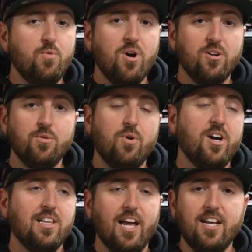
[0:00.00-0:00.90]
well to where
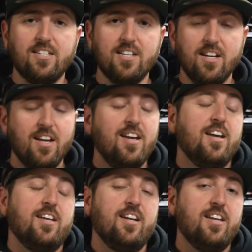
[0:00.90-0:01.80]
I liked it,
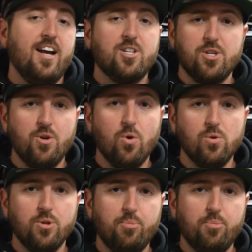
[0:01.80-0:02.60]
and I could actually hold